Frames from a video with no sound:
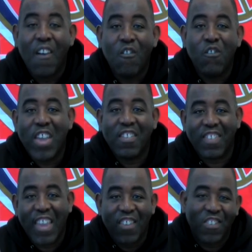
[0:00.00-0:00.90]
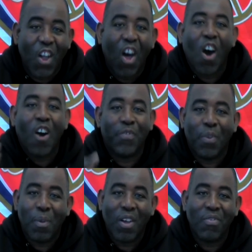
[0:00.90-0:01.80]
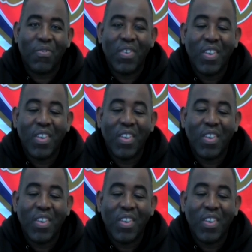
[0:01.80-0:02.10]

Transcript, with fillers: This is the aftermath.